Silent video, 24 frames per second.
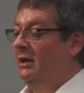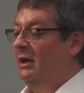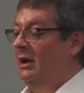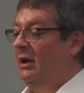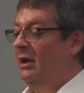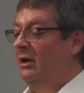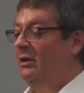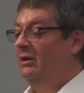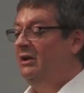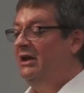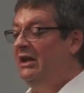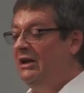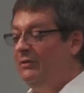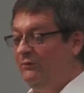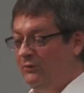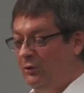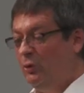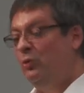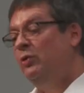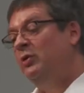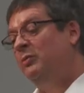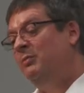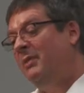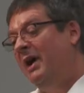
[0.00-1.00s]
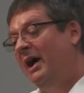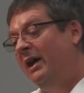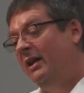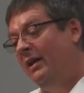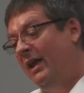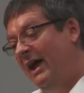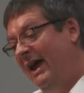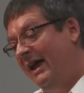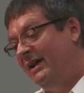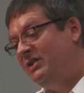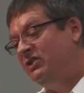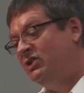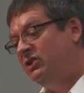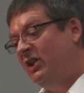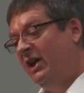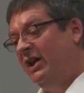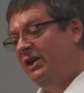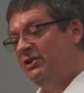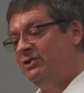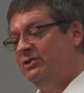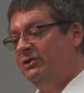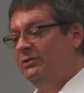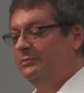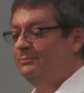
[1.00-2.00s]
And I'll leave you with my last
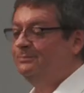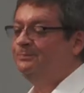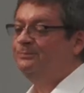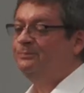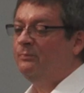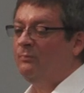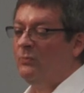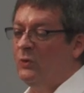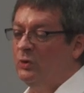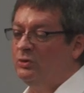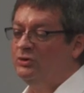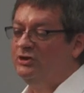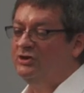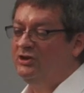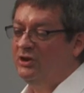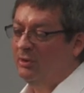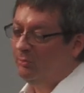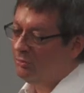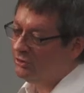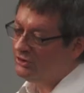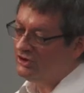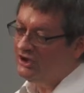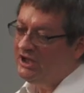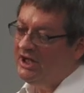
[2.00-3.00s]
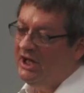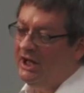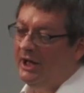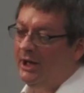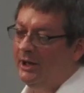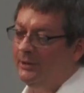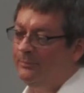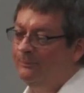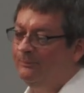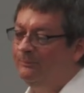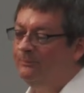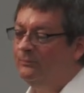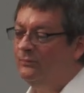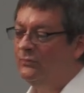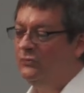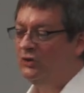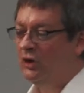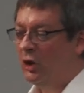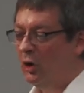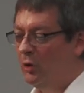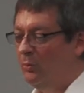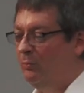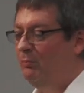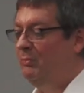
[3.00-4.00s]
lesson, which is number 10
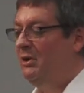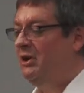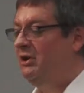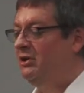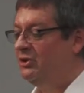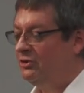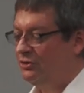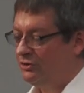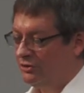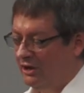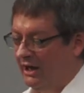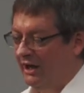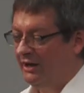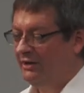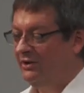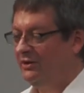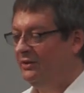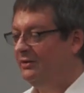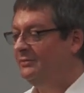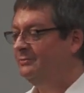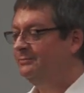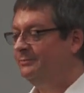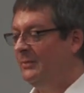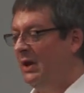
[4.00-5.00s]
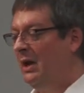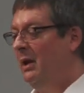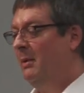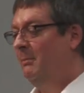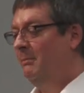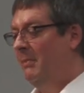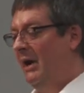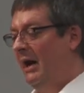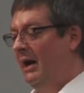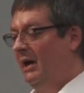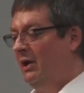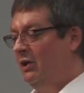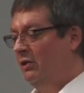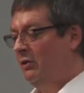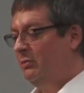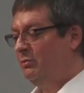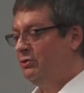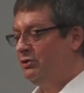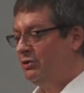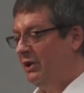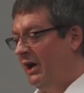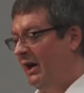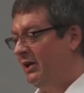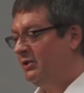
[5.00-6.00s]
don't be distracted by your
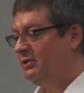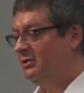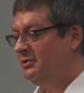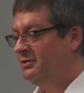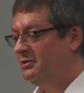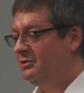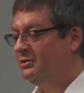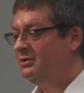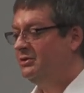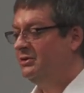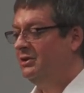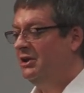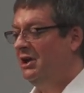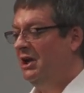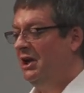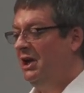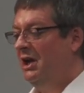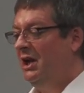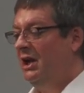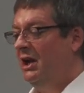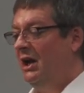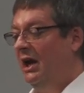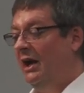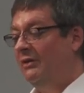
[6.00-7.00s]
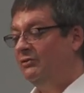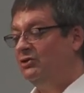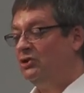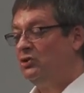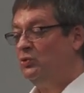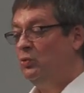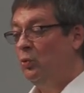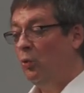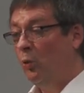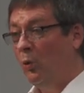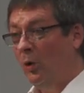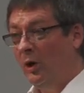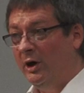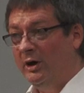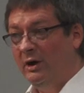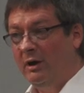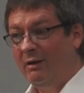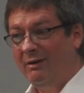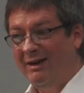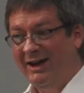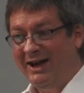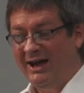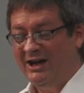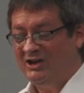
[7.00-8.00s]
abstractions and I have just one
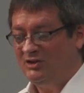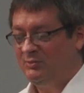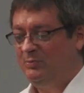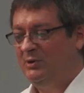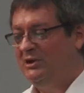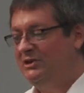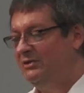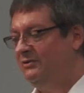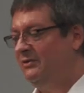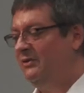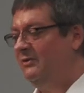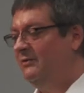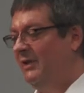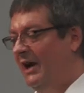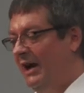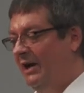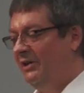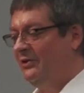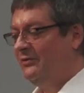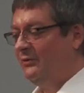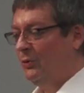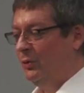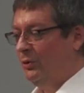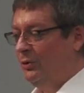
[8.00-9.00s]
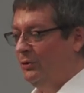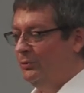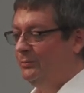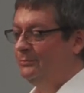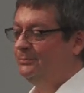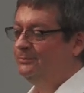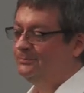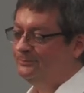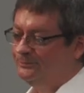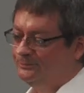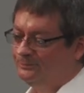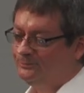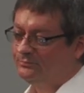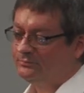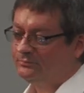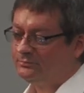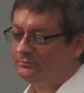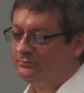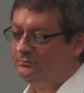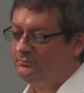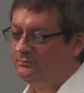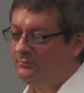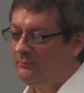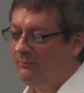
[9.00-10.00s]
last piece of advice for you.
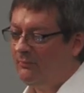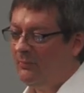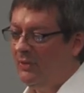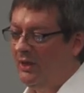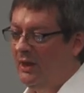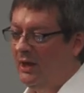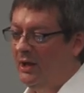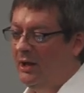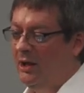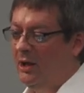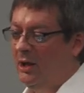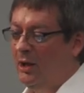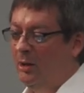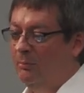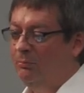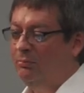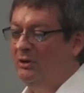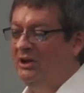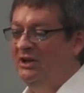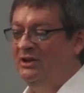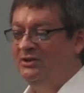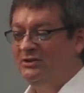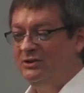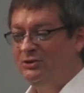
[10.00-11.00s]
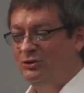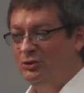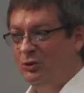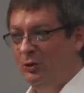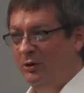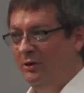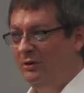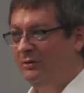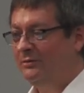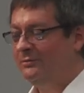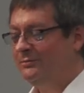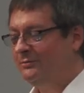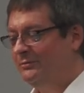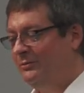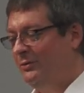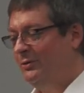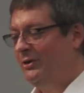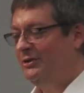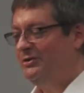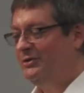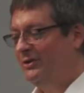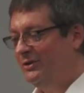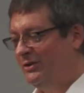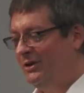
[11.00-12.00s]
Please enjoy the
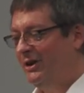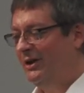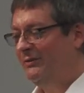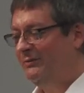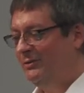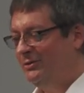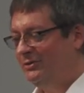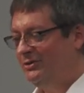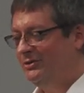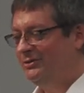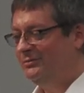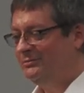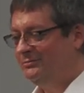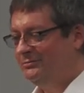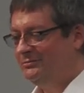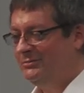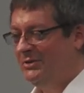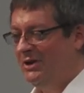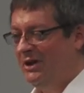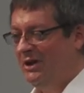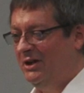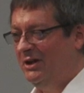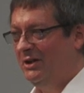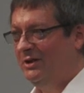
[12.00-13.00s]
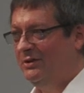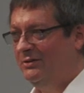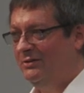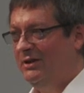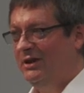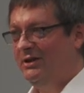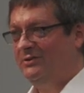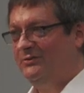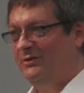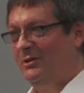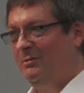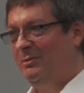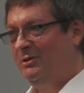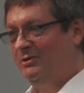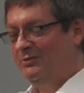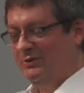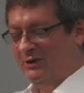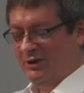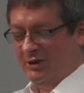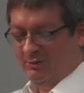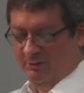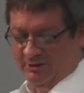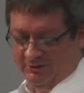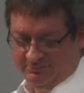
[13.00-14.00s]
rest of the conference. Thanks very much
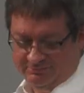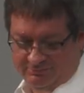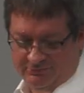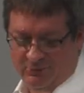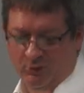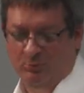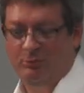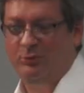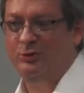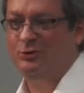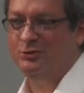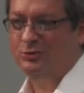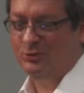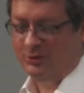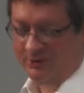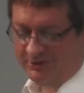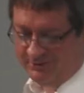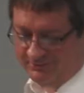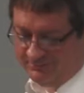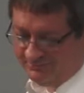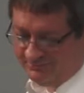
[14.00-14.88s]
for coming. Hope you enjoyed it.